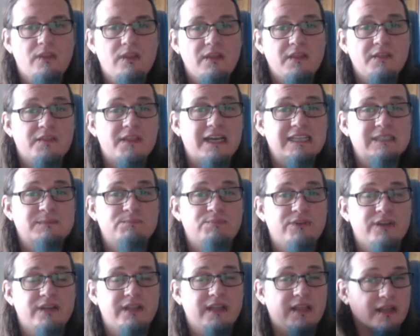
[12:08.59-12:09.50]
That's
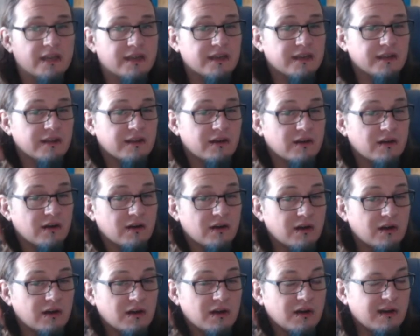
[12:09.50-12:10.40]
printing
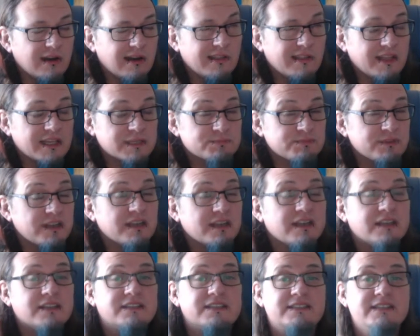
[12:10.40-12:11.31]

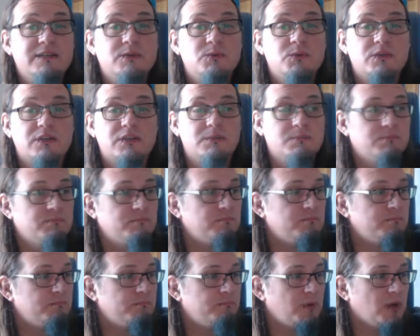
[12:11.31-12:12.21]
in silk
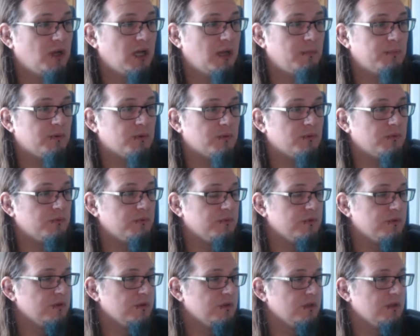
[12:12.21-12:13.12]
purple,
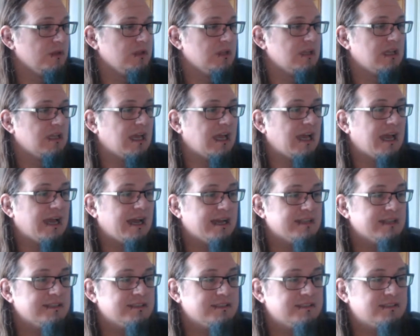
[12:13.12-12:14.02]

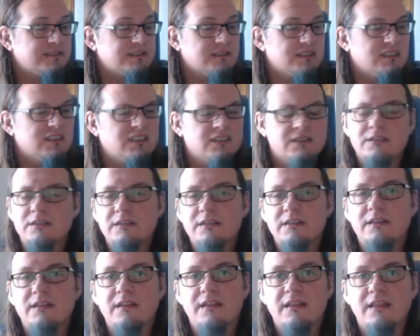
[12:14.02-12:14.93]
and
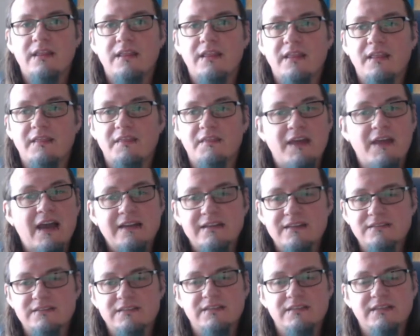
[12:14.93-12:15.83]
that
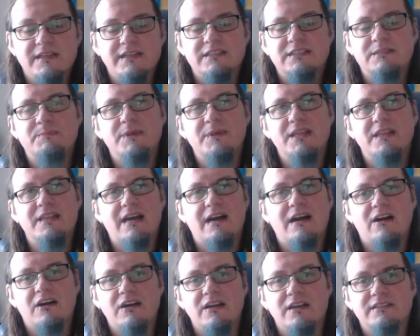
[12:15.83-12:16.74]
doesn't need to be that
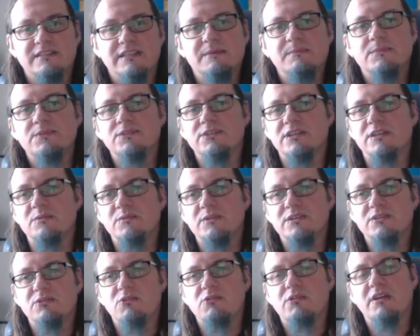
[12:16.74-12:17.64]
high a temperature. We're
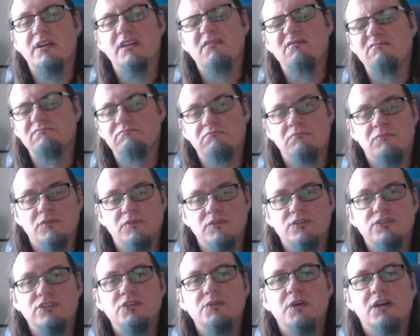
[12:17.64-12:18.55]
talking
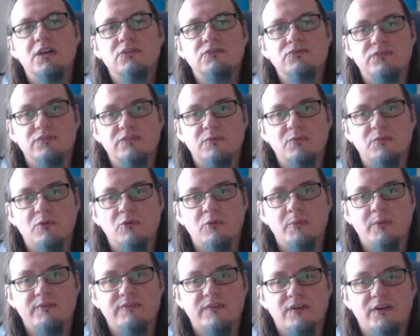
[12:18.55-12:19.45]
200 will all
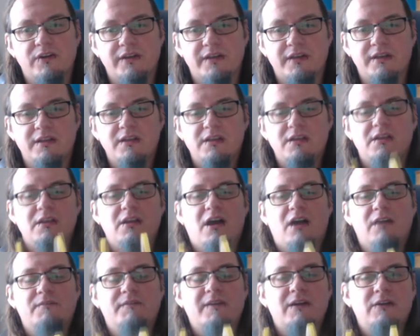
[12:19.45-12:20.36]
be fine.
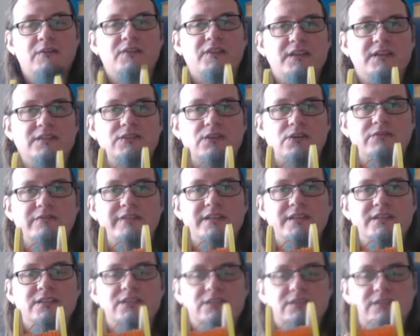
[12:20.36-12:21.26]
I found this
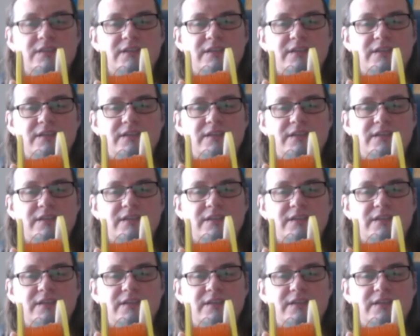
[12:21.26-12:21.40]
orange,